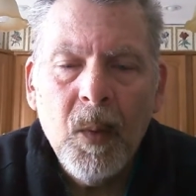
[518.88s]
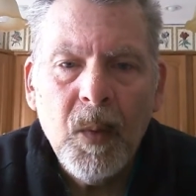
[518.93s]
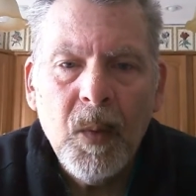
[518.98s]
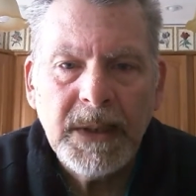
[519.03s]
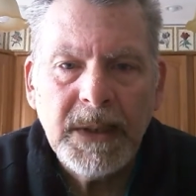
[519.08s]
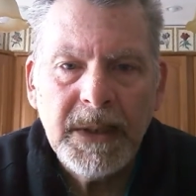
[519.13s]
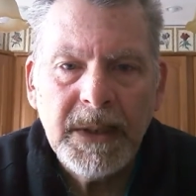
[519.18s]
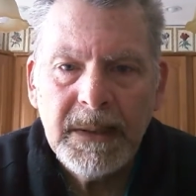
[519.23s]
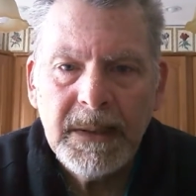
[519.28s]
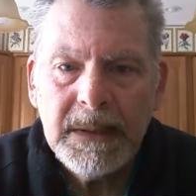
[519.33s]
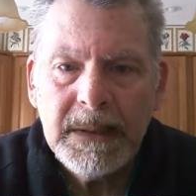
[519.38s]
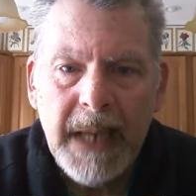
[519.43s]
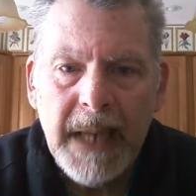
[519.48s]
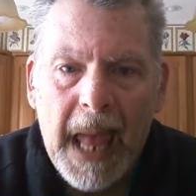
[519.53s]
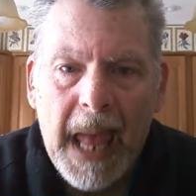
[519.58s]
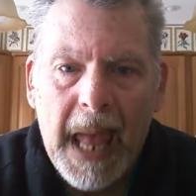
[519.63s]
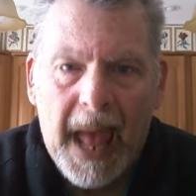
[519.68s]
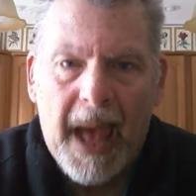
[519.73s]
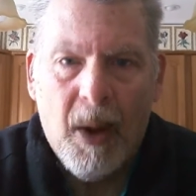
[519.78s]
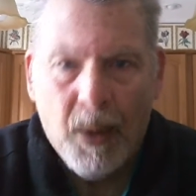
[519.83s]
which is,
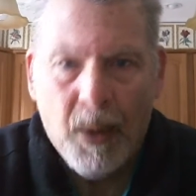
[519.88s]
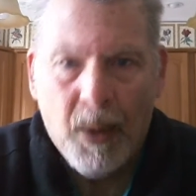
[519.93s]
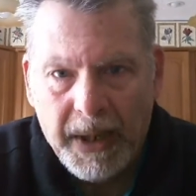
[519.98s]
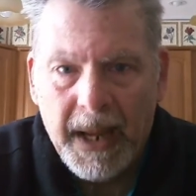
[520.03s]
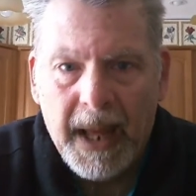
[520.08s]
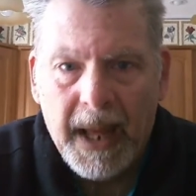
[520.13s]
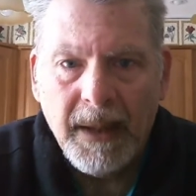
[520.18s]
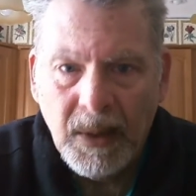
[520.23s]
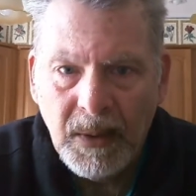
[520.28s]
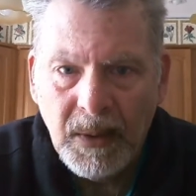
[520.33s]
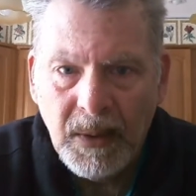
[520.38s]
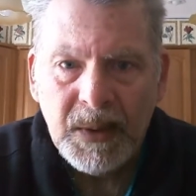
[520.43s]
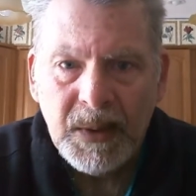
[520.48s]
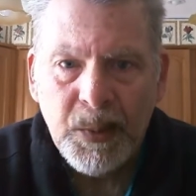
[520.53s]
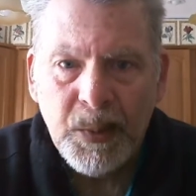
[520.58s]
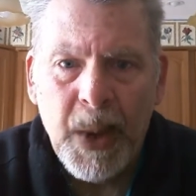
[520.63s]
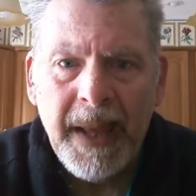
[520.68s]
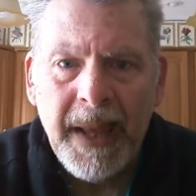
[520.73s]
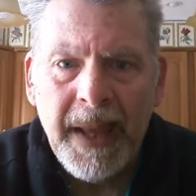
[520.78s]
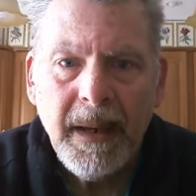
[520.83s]
how can I
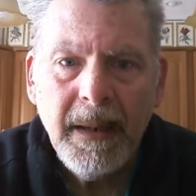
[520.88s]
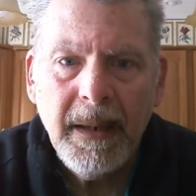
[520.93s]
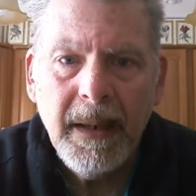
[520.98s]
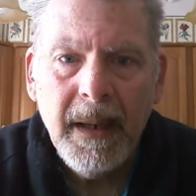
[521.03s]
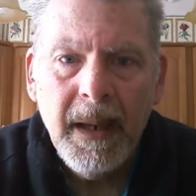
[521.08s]
lose weight?